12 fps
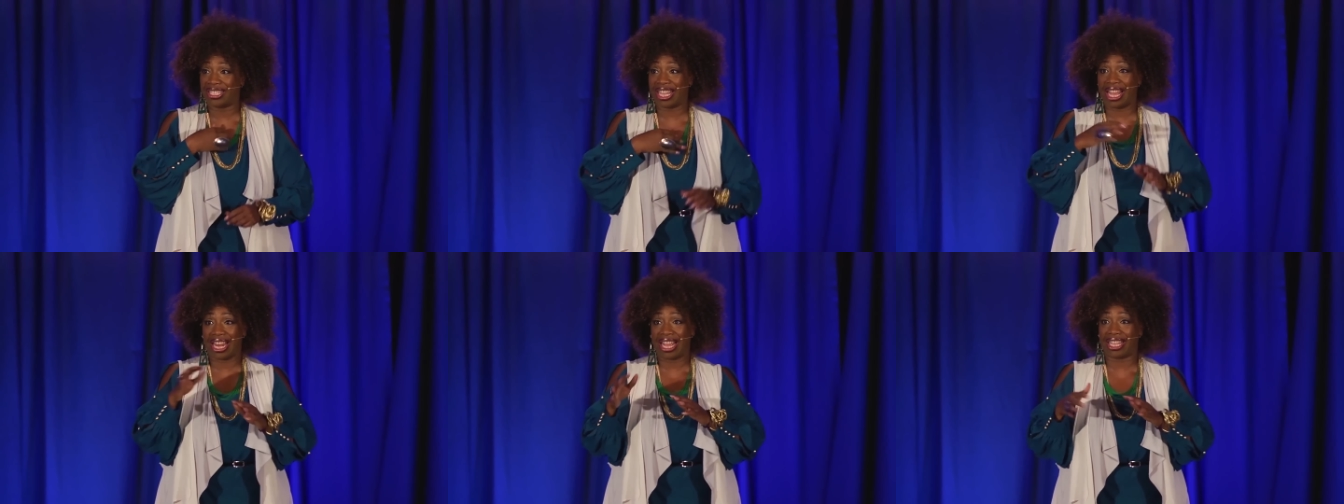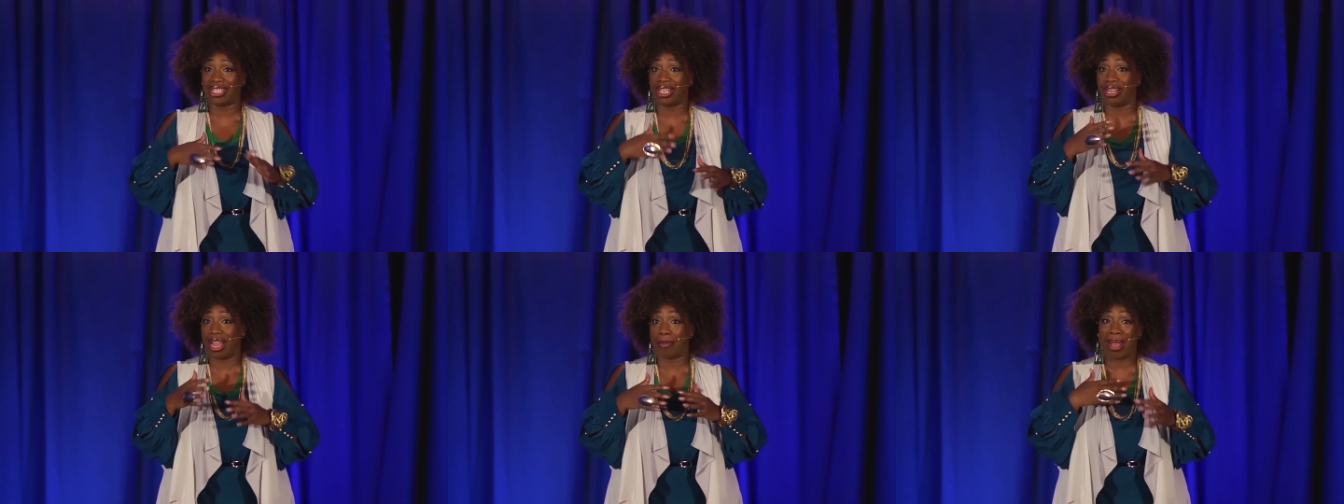Is that like, is
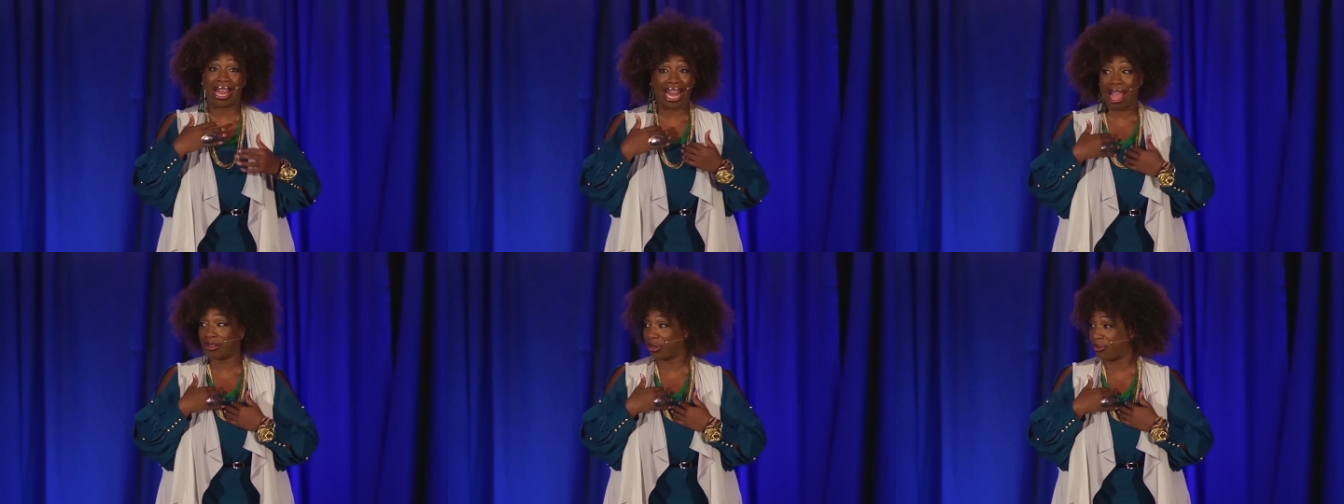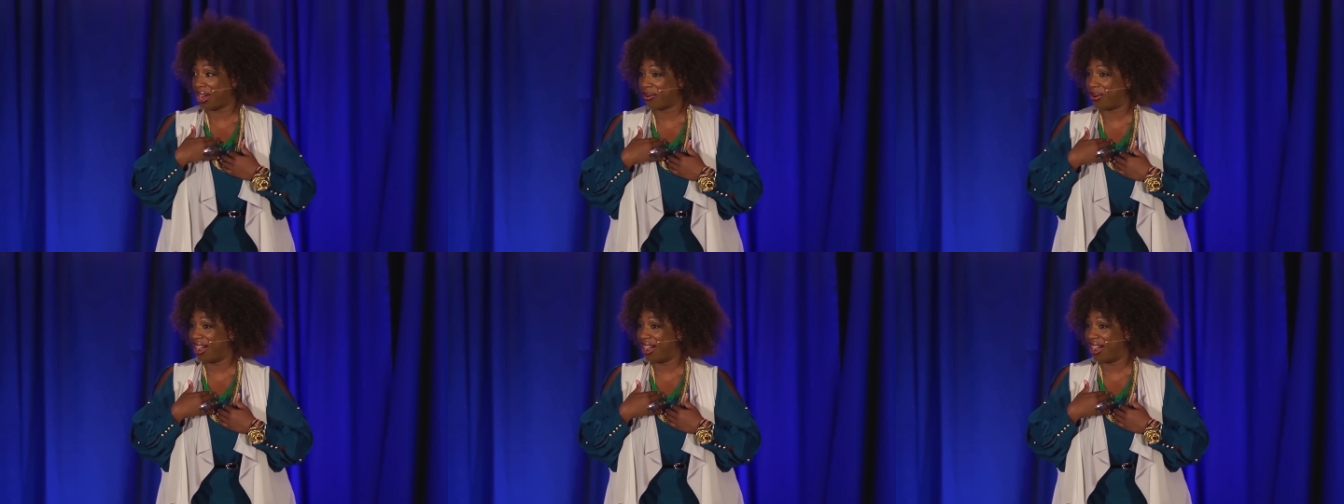it, a, am I allowed to wear